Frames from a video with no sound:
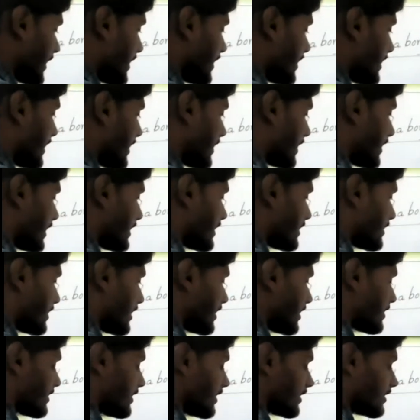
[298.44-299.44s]
10 degrees
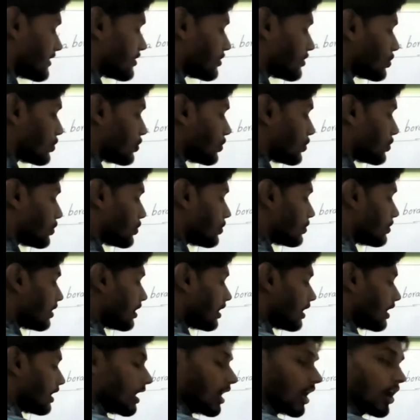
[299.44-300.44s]
Celsius to
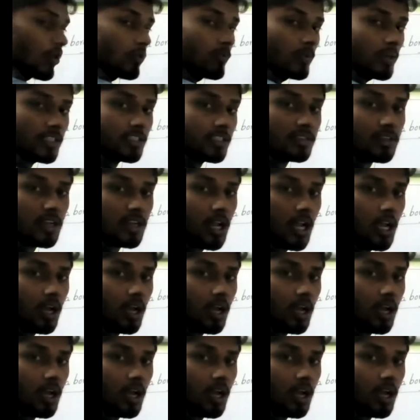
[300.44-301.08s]
how much?